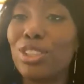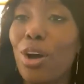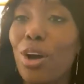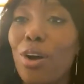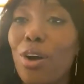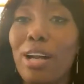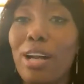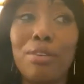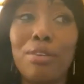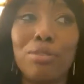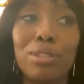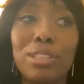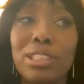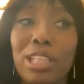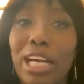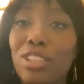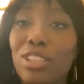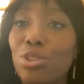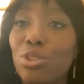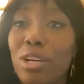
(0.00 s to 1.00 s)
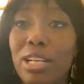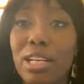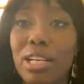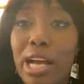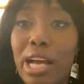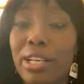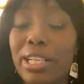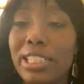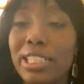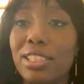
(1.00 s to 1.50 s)
adult. I started
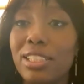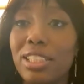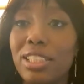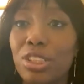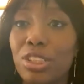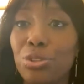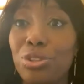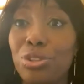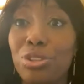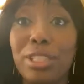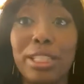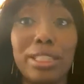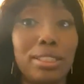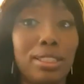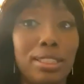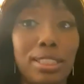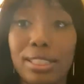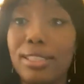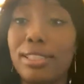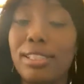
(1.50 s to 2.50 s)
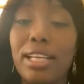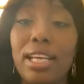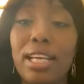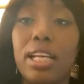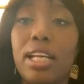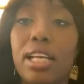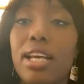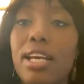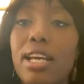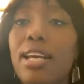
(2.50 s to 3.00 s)
out in this industry at
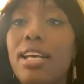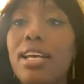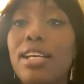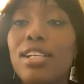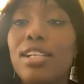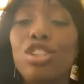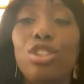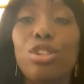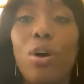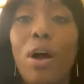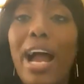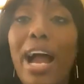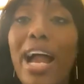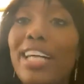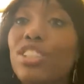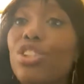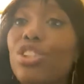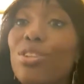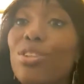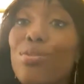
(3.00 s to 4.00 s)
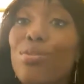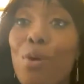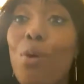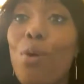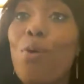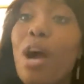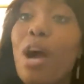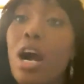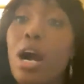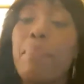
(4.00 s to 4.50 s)
16. So I had to
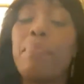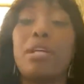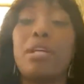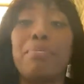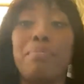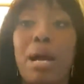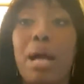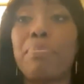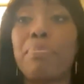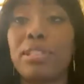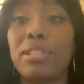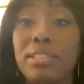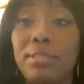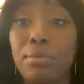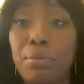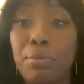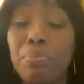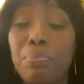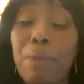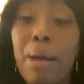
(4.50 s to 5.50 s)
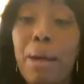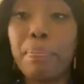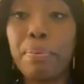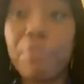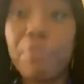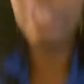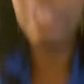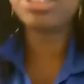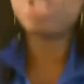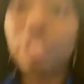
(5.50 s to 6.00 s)
grow up in my
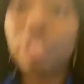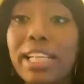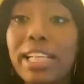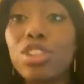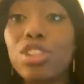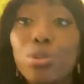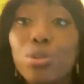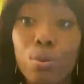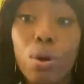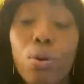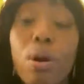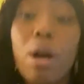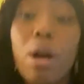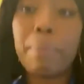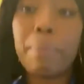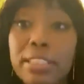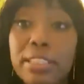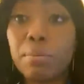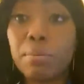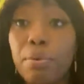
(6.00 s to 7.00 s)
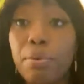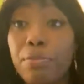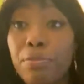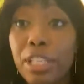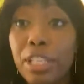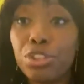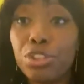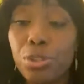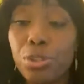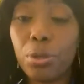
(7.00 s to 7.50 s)
profession. I had to grow up as a
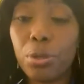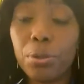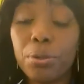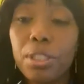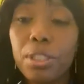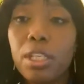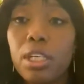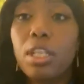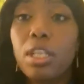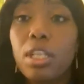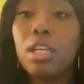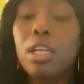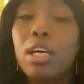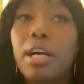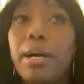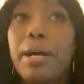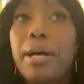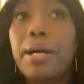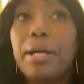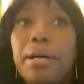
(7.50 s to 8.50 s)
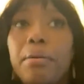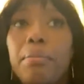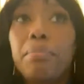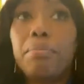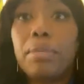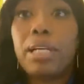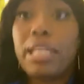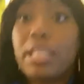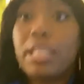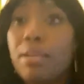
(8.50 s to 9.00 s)
professional,
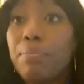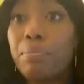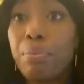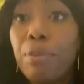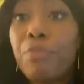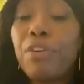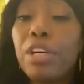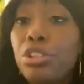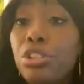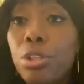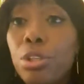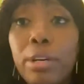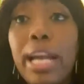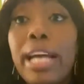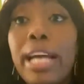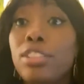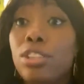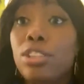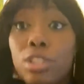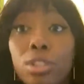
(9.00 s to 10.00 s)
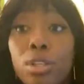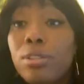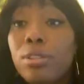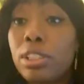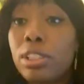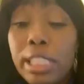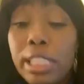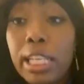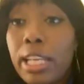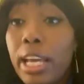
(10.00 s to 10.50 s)
and professional as a
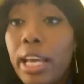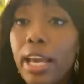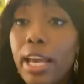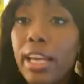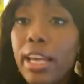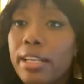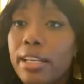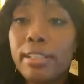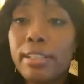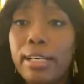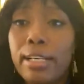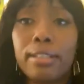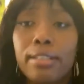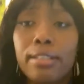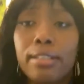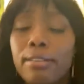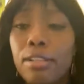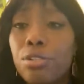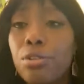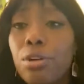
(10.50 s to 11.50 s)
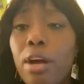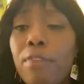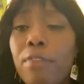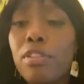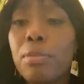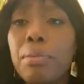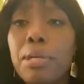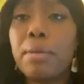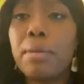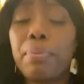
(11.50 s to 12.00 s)
nurse, CNA. Like, you don't have to
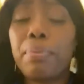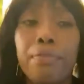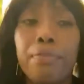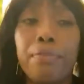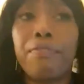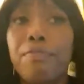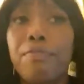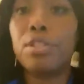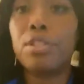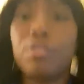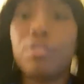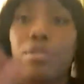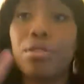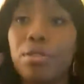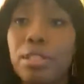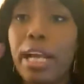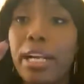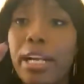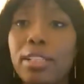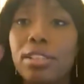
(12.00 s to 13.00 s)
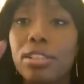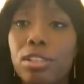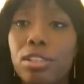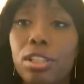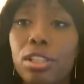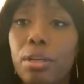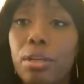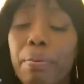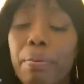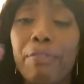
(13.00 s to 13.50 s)
be you're not
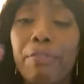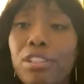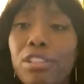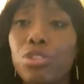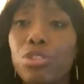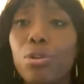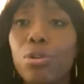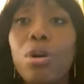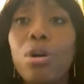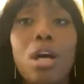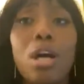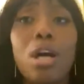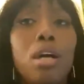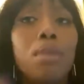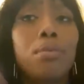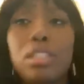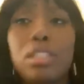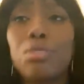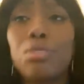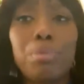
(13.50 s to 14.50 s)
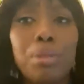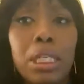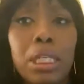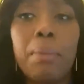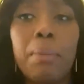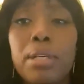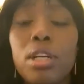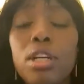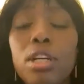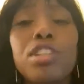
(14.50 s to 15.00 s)
considered a professional when you
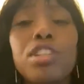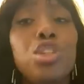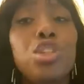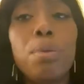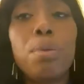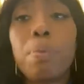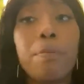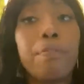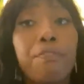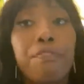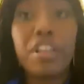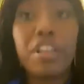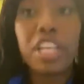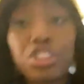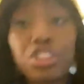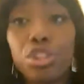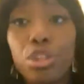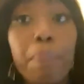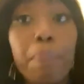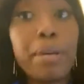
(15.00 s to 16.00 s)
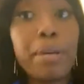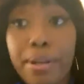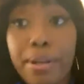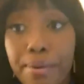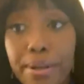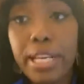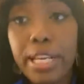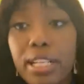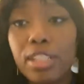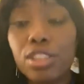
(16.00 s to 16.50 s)
become a nurse. You're a professional,
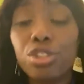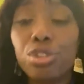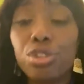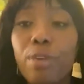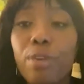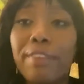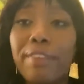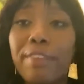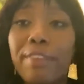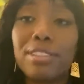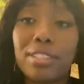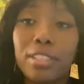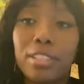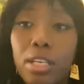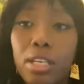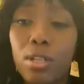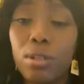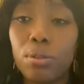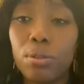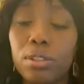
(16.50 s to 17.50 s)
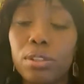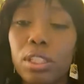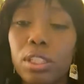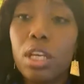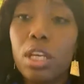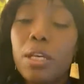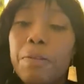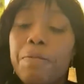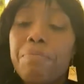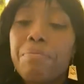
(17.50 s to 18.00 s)
period, because you have skills.
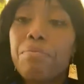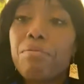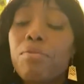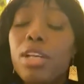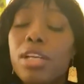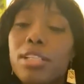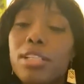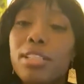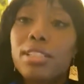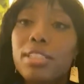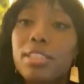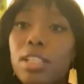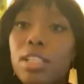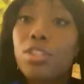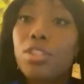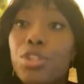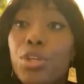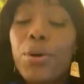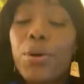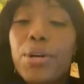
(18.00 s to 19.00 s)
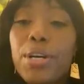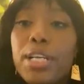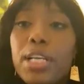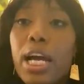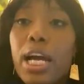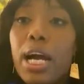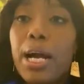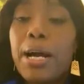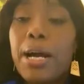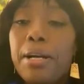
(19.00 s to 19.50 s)
The third
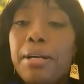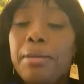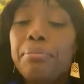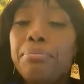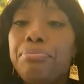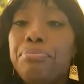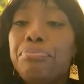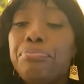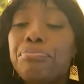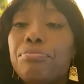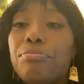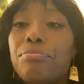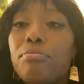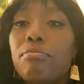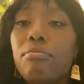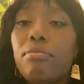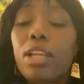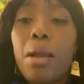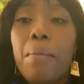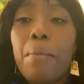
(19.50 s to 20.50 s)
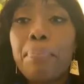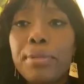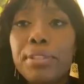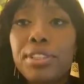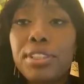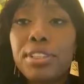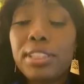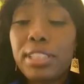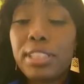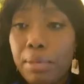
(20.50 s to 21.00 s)

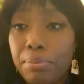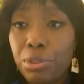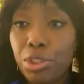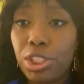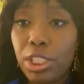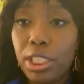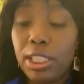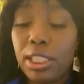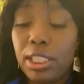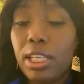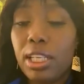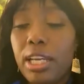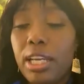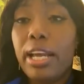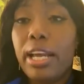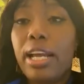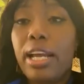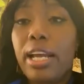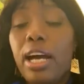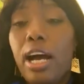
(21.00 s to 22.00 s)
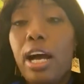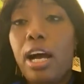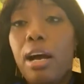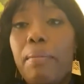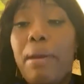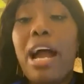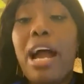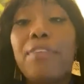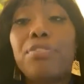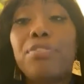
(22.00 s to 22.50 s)
perception
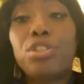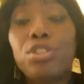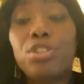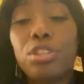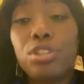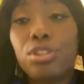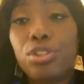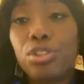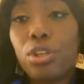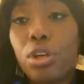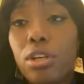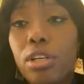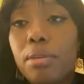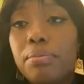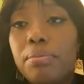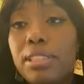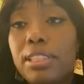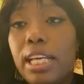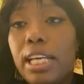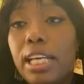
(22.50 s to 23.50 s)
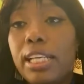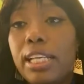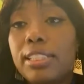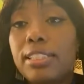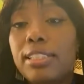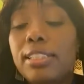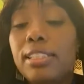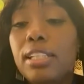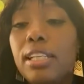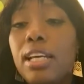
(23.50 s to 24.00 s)
after the
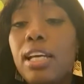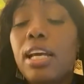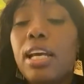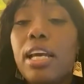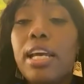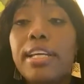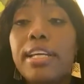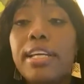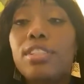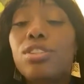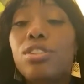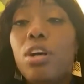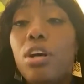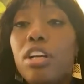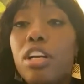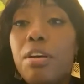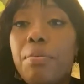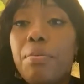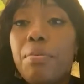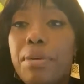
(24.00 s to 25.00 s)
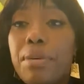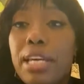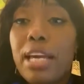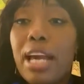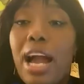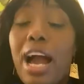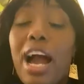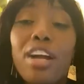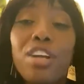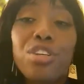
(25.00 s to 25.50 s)
circumstance is gonna be,
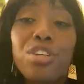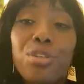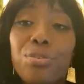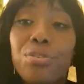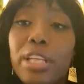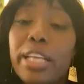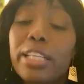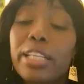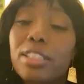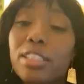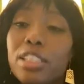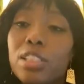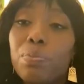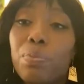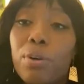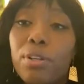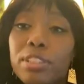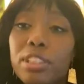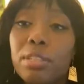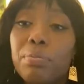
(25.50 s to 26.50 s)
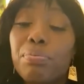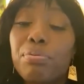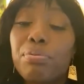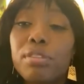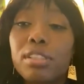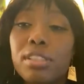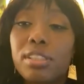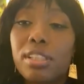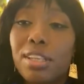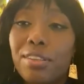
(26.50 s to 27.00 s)
how do you think this person
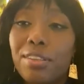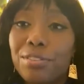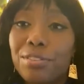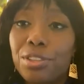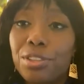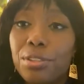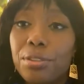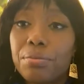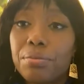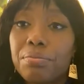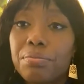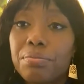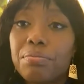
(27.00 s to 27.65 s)
perceives you,